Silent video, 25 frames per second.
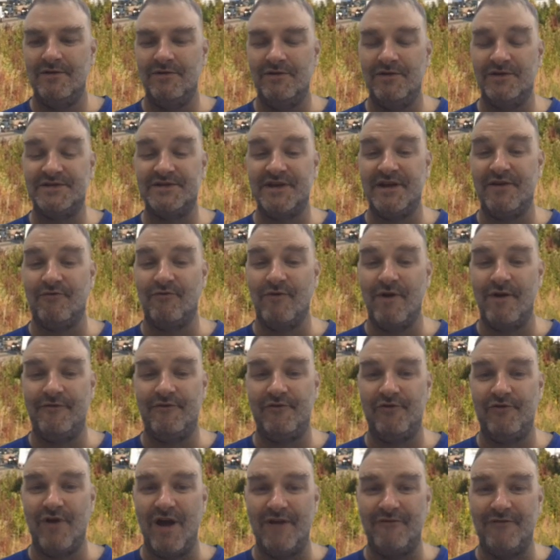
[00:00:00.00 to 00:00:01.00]
Looks like rough
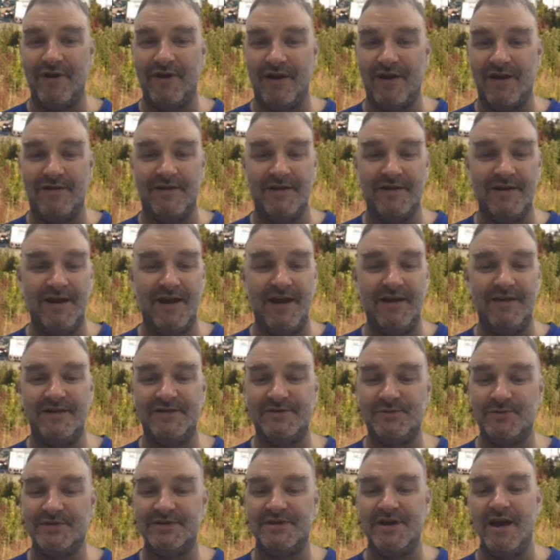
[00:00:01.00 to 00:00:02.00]
traffic on the day
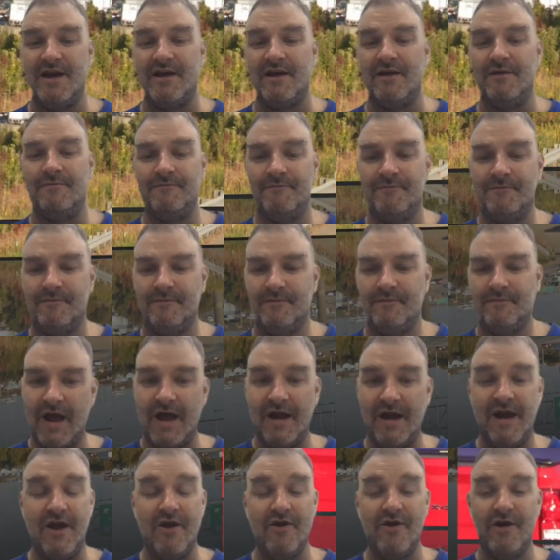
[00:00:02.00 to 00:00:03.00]
this was taken.
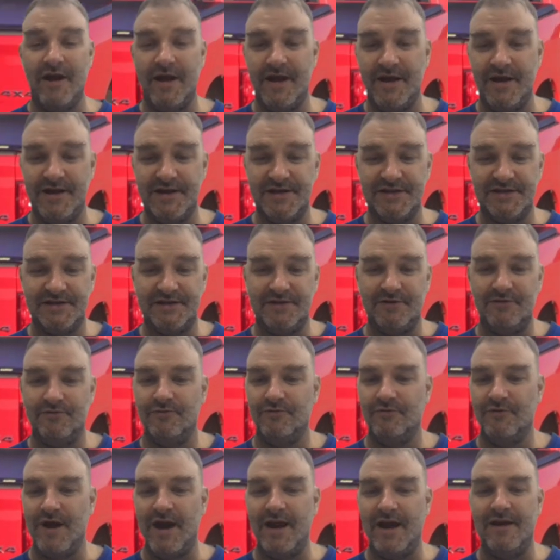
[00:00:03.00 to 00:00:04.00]
And here it is,
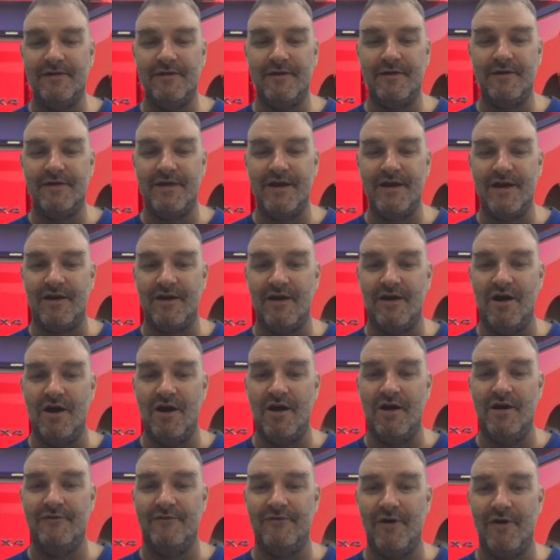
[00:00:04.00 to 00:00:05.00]
right in the thick
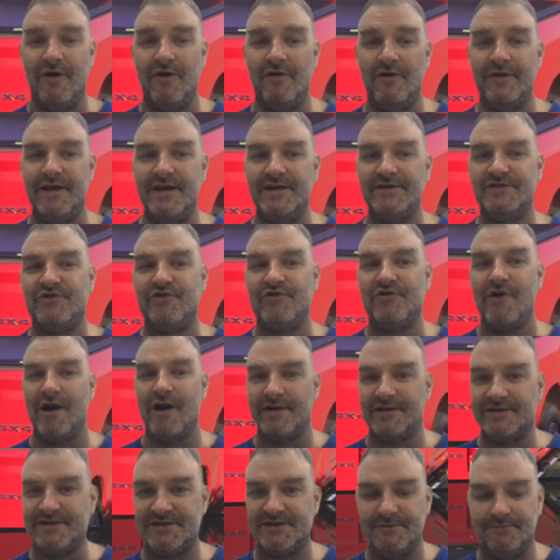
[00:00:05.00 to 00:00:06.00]
of all these
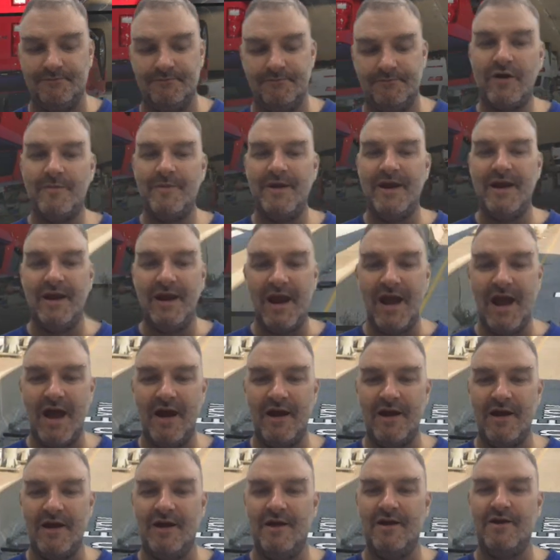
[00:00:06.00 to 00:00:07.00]
trucks. Welcome to
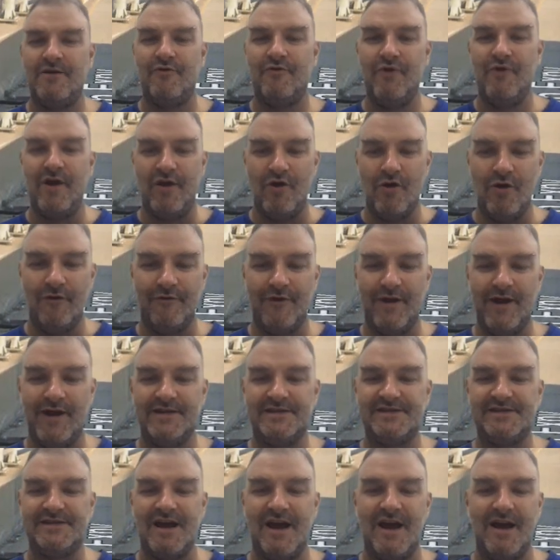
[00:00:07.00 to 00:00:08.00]
Indiana. Great
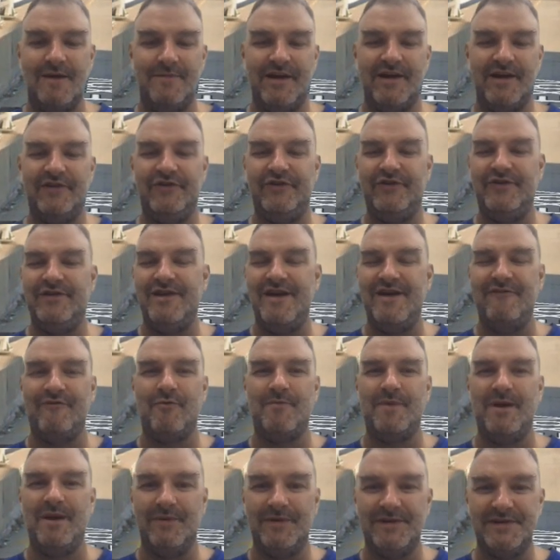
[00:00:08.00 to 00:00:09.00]
overhead sign because you'd never
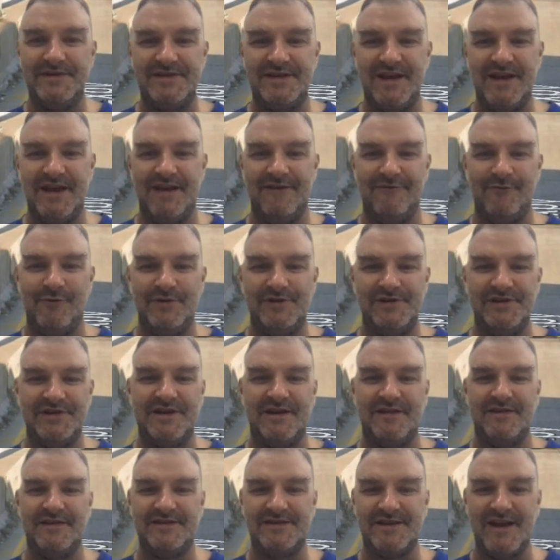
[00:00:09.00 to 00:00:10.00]
be able to see it if it was
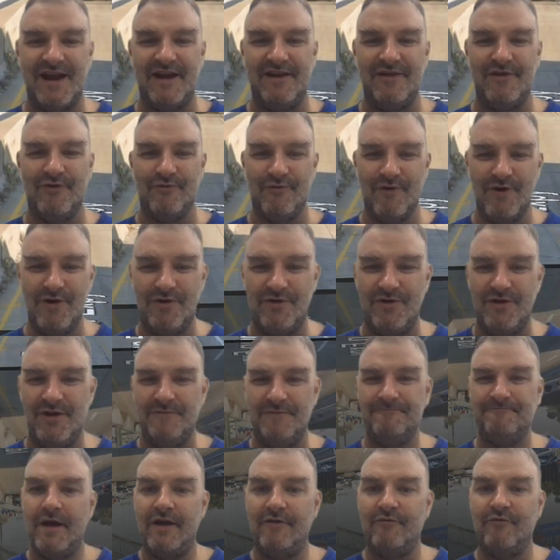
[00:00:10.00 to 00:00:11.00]
just on the side of the road.
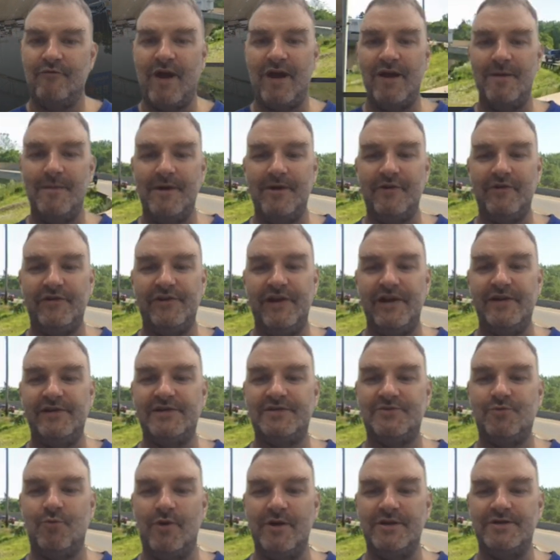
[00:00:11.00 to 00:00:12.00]
At random
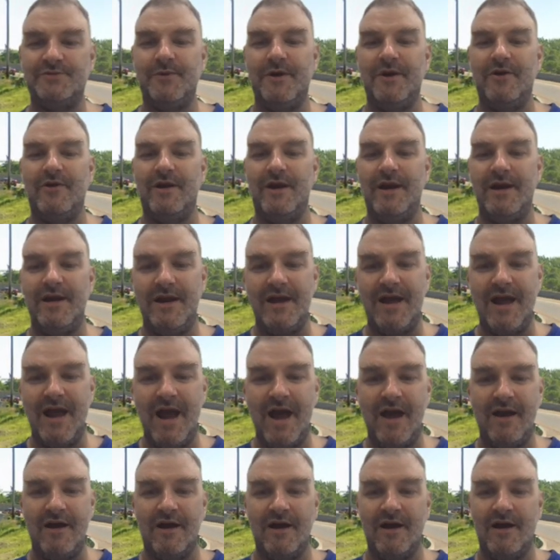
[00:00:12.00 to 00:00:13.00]
interchanges, once we are in
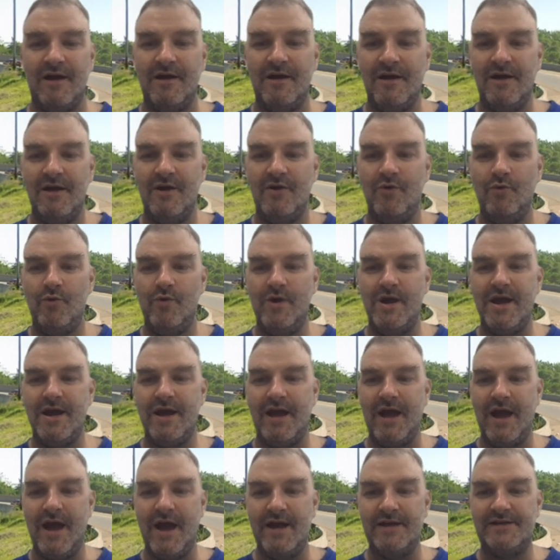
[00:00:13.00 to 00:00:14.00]
Indiana, we
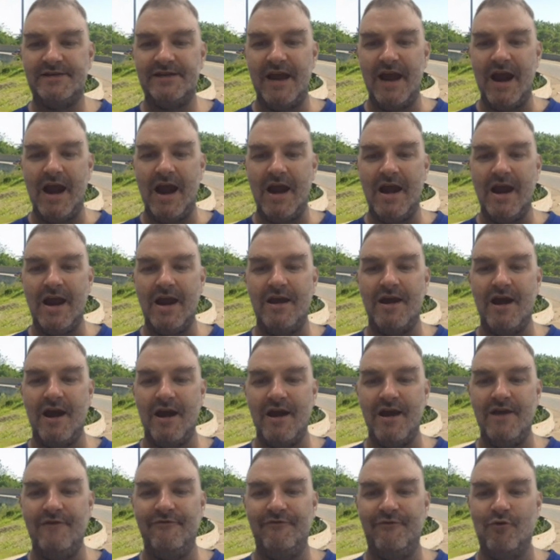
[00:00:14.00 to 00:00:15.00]
get
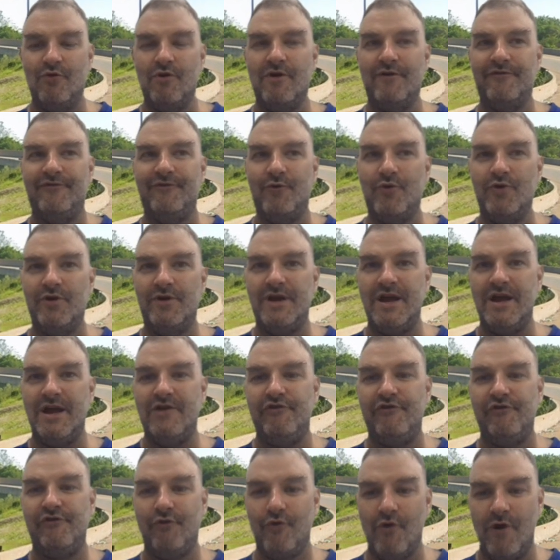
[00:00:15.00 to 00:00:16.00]
80-94 for
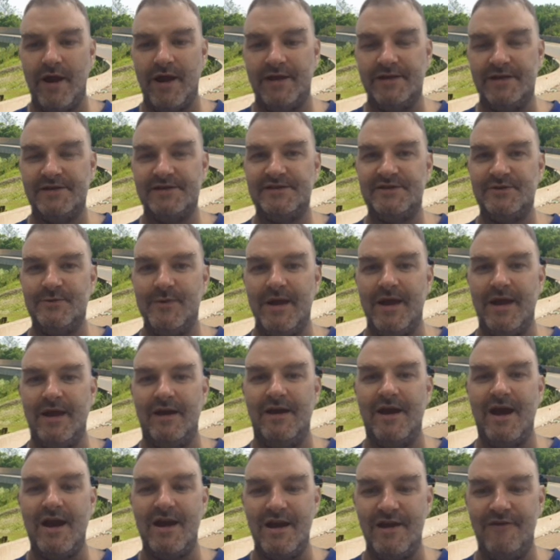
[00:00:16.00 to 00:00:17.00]
Detroit. So we get
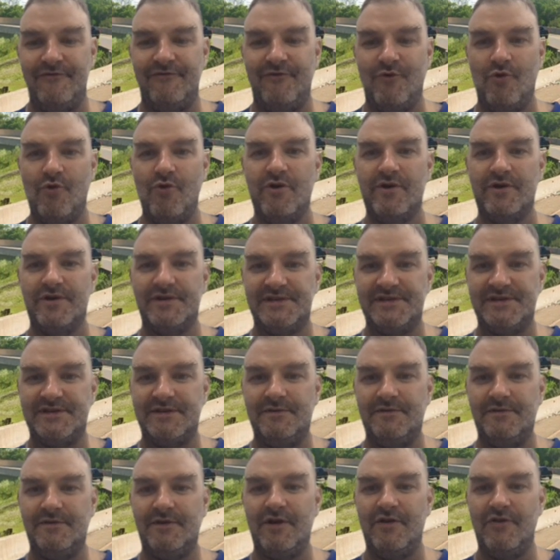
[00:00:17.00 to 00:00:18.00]
94's
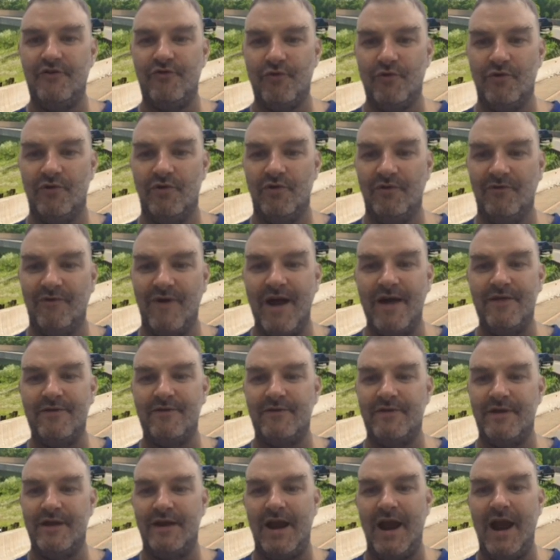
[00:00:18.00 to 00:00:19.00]
control
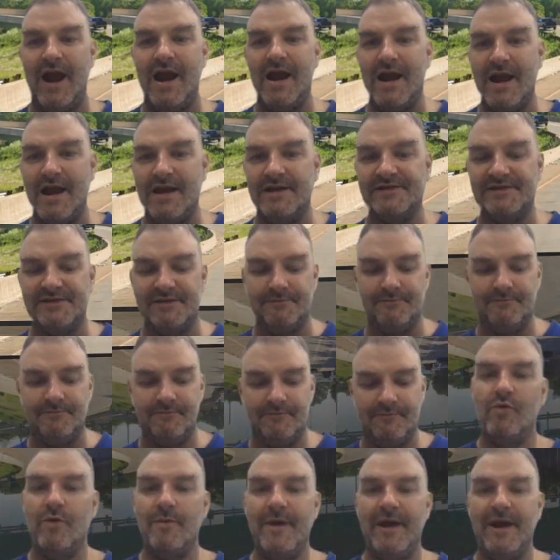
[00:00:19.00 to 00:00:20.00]
rather than 80's.
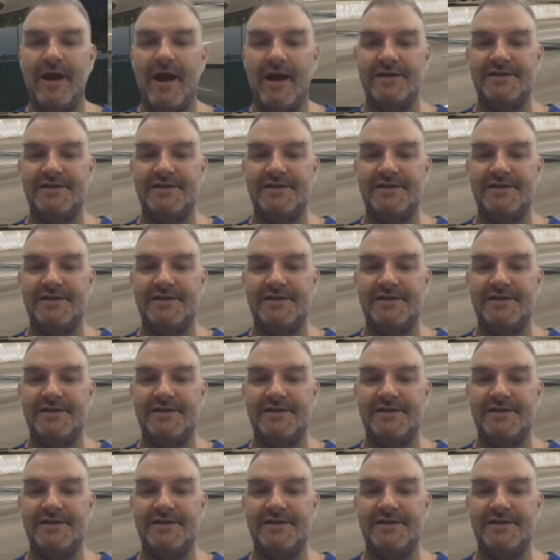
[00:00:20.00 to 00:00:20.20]
We meet